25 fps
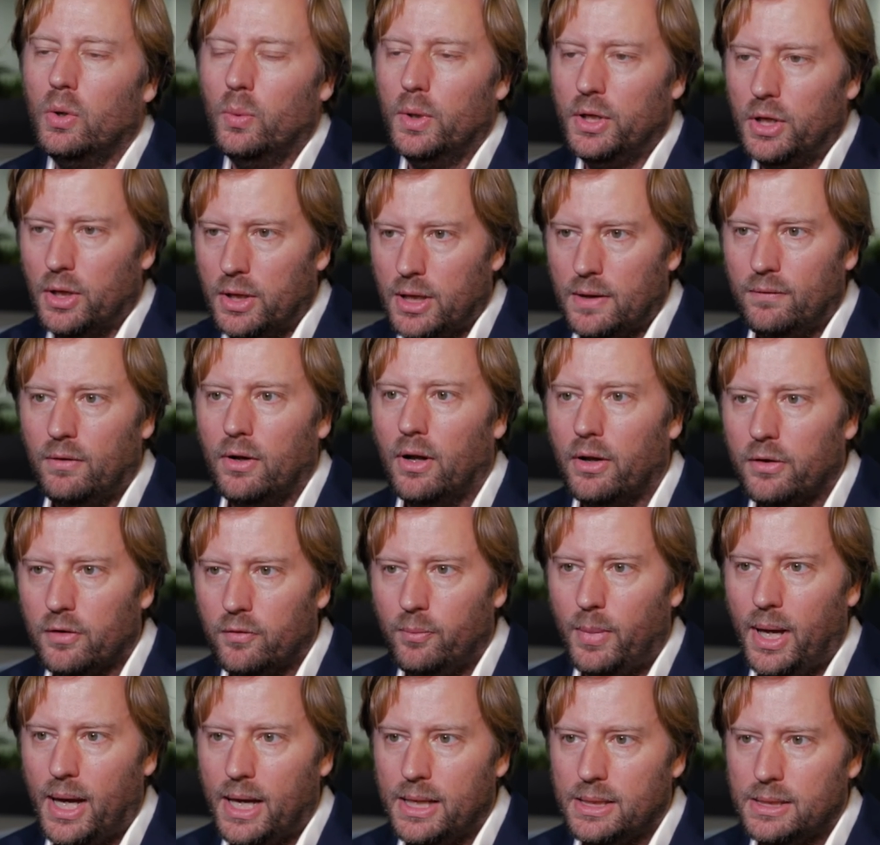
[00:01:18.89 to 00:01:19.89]
We don't have a lot
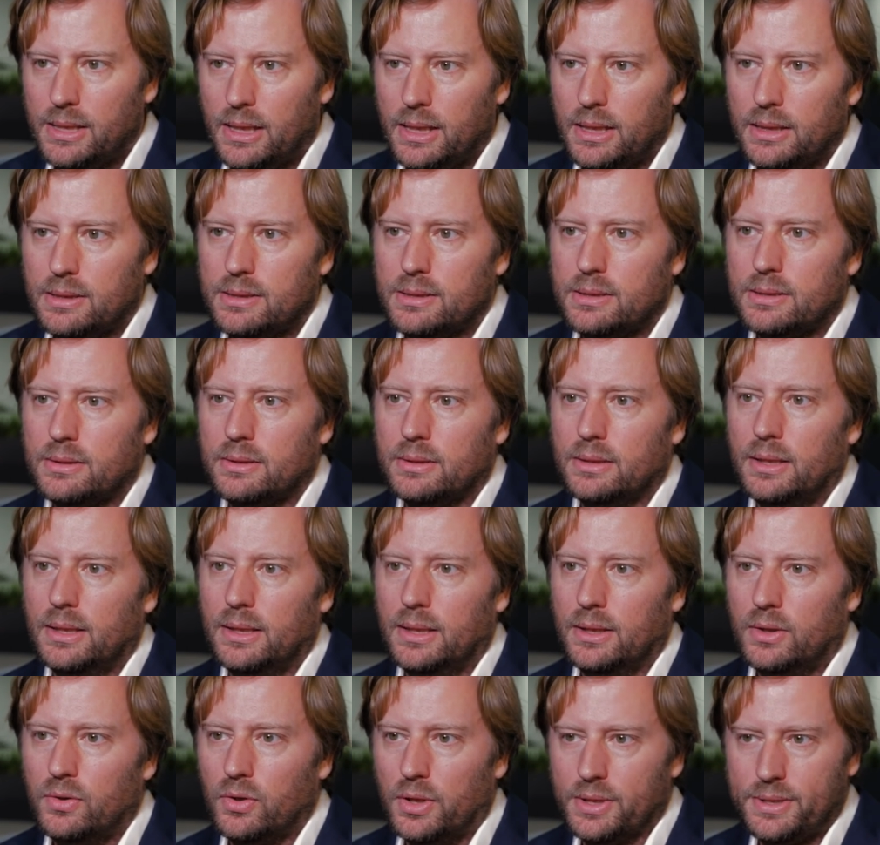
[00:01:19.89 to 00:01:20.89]
of mandates
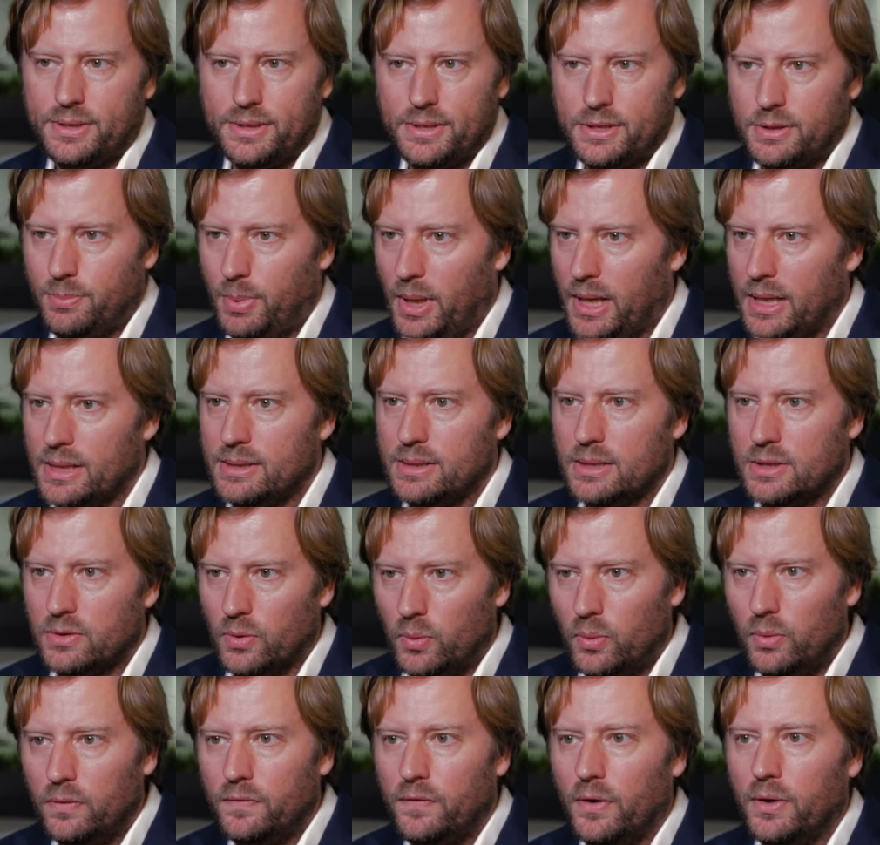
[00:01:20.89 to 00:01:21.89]
across the space. It's
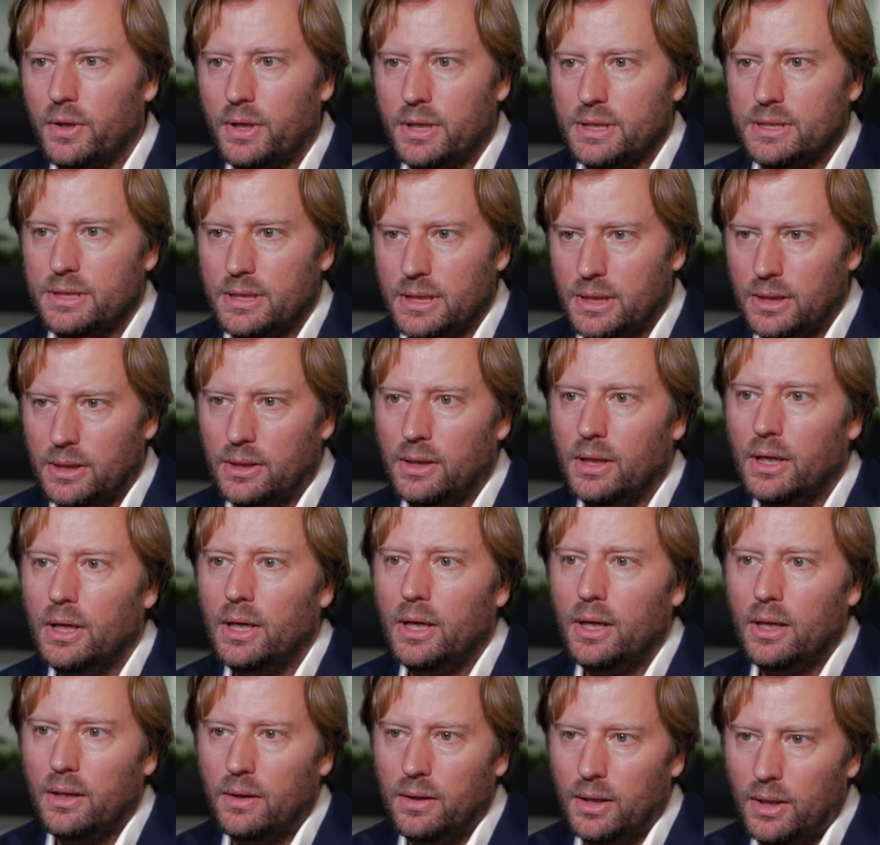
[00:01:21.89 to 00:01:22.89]
all focused in
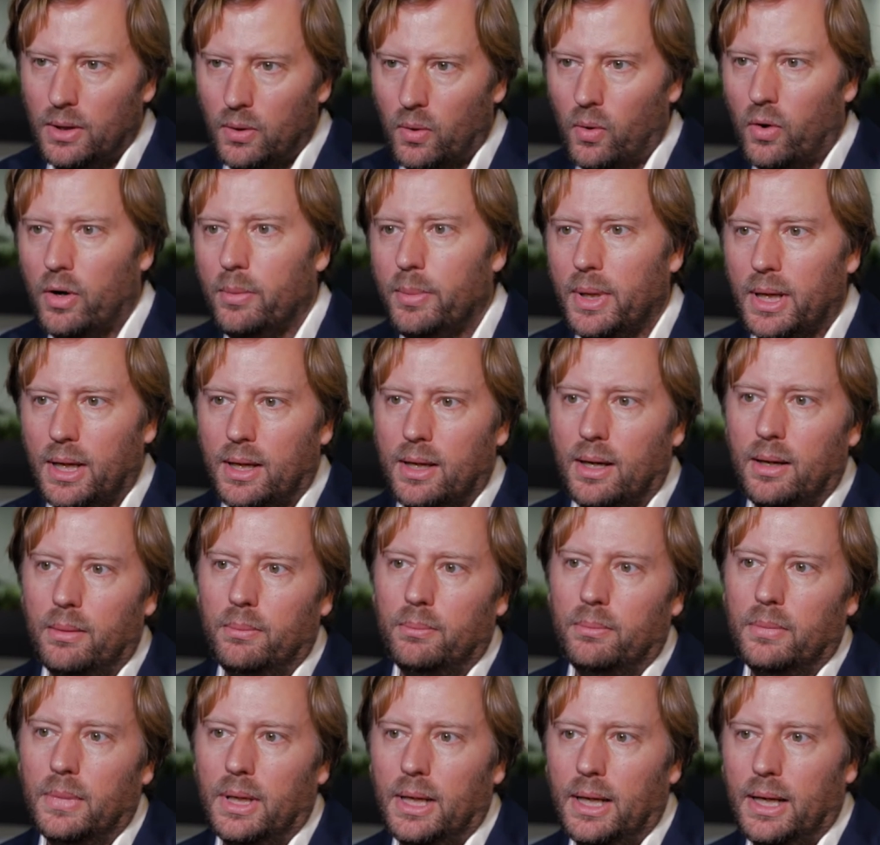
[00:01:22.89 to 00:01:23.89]
the Laurium
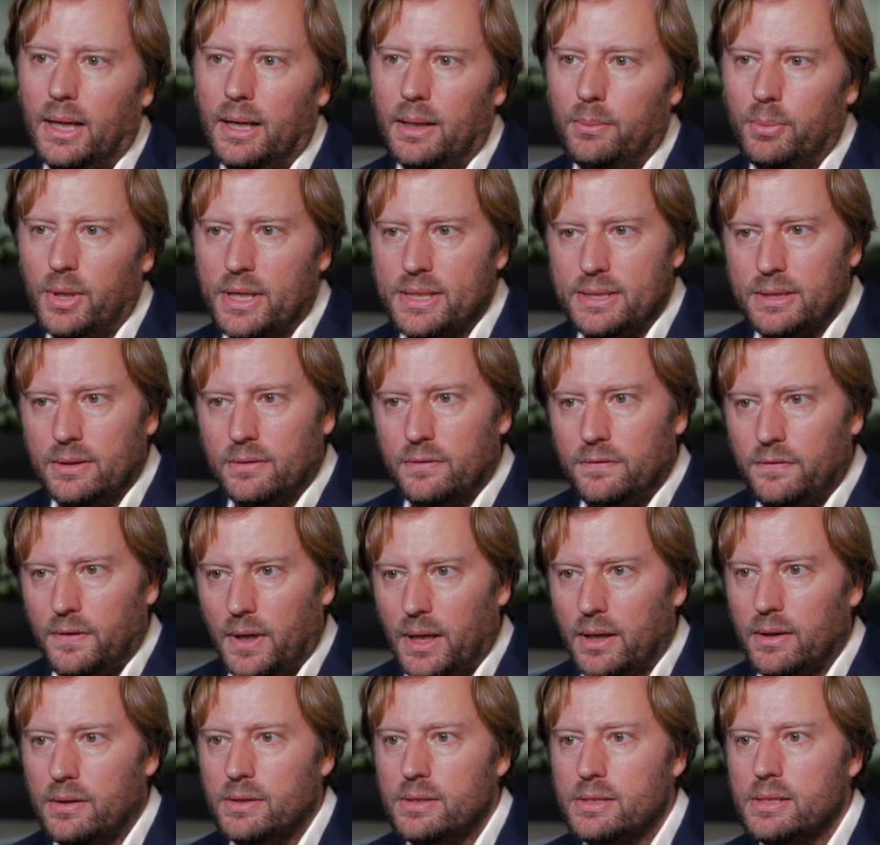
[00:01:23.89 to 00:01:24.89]
Income uh,
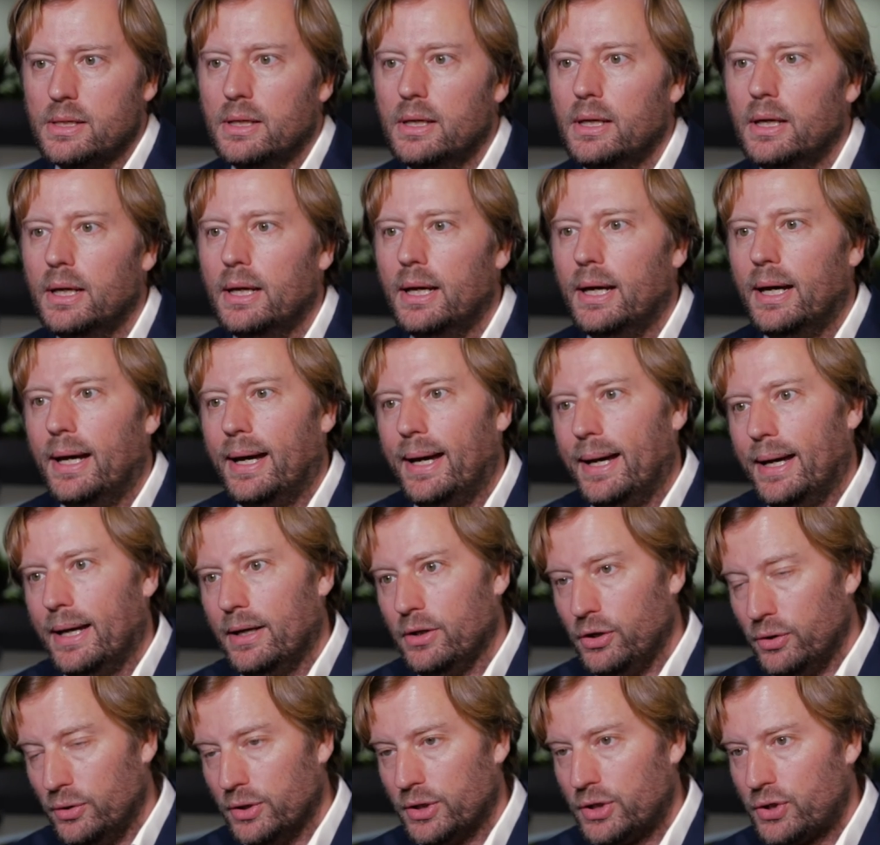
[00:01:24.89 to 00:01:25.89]
Fund
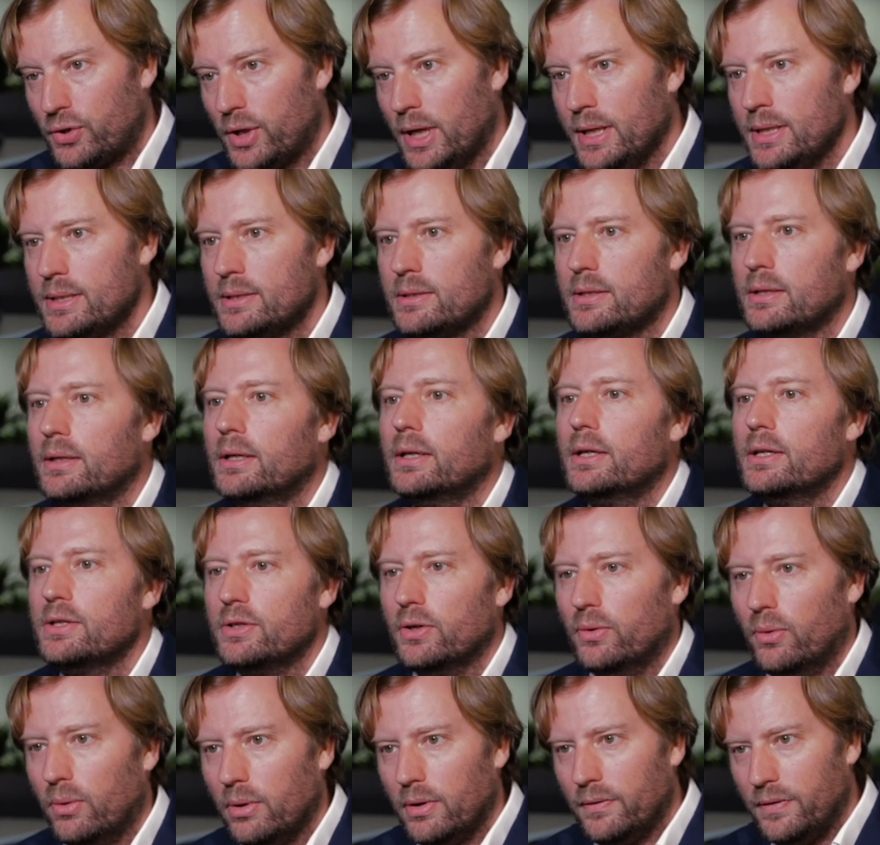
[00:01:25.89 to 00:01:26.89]
uh, unit trust.
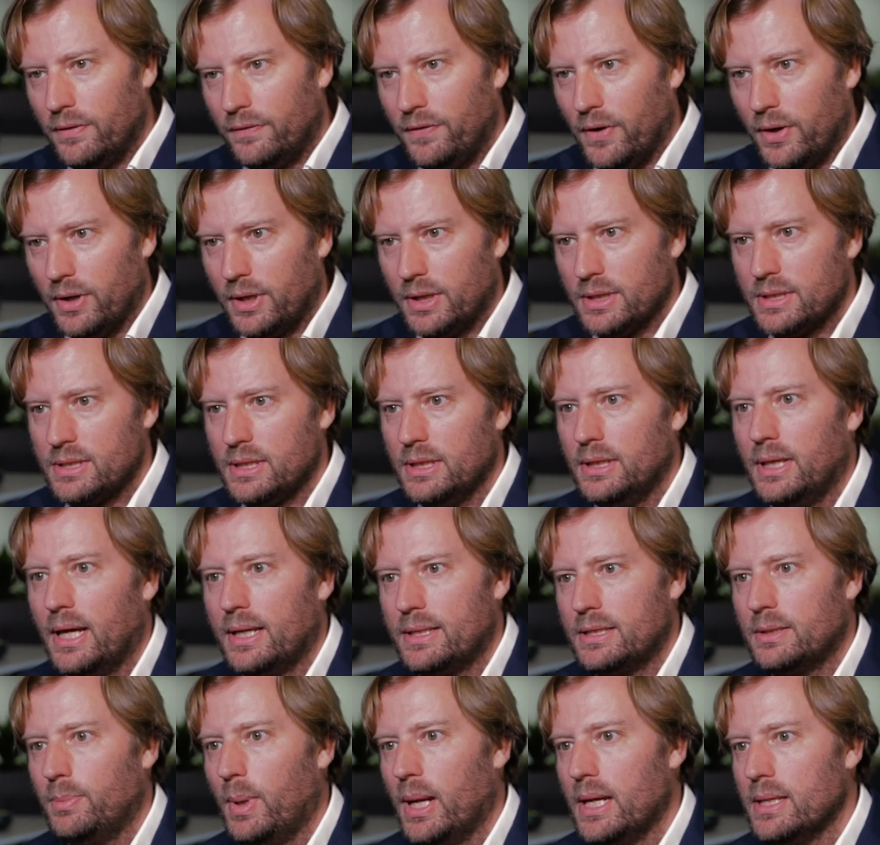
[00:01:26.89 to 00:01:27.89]
So all of the focus in
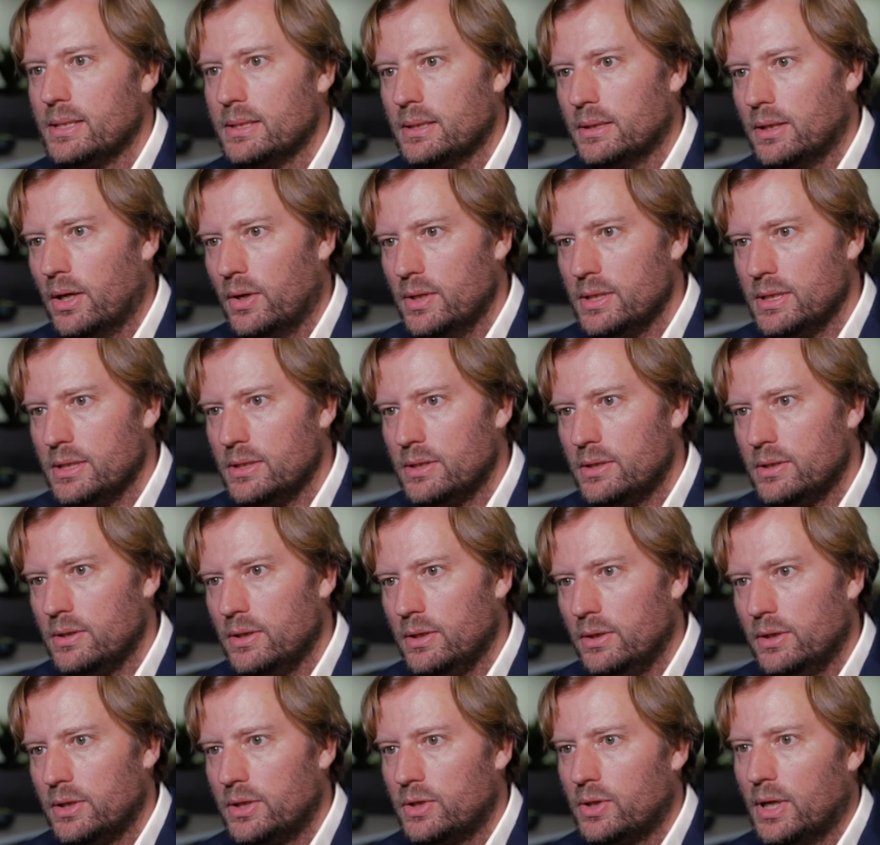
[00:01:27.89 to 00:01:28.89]
that space goes into
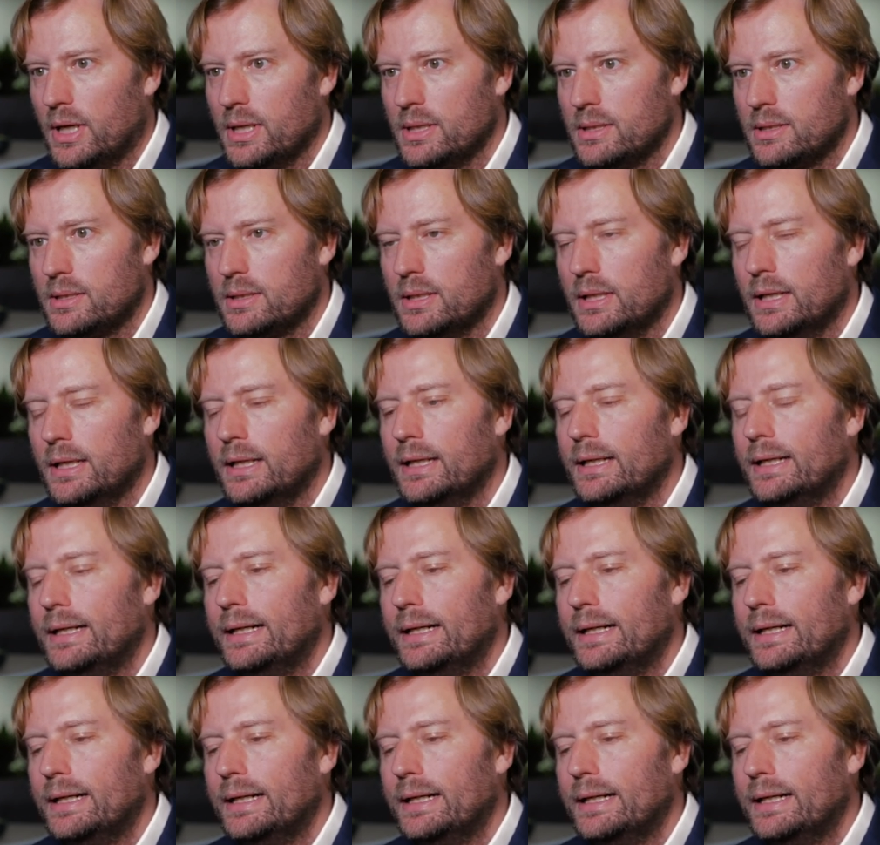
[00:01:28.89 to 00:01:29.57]
the unit trust.